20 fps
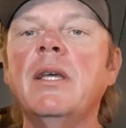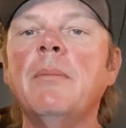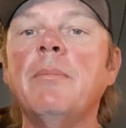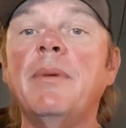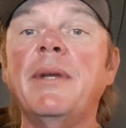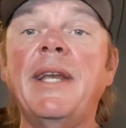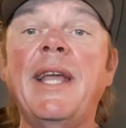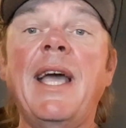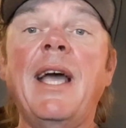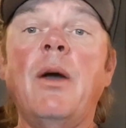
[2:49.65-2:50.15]

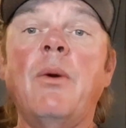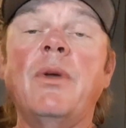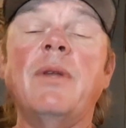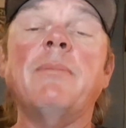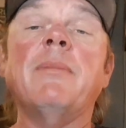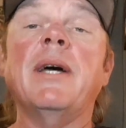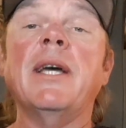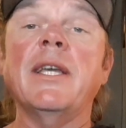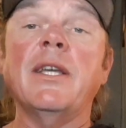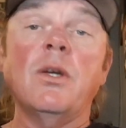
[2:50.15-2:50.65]
But now, in
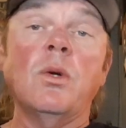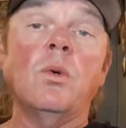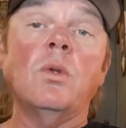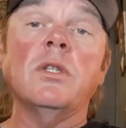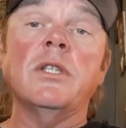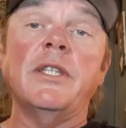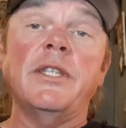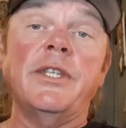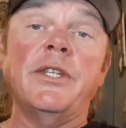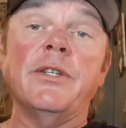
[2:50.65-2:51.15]
my
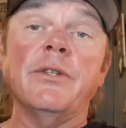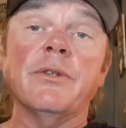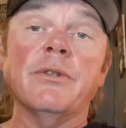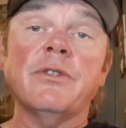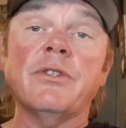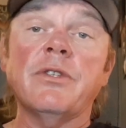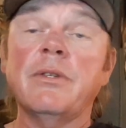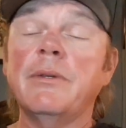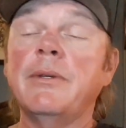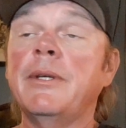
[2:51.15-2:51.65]
golden
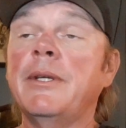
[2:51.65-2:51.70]
years,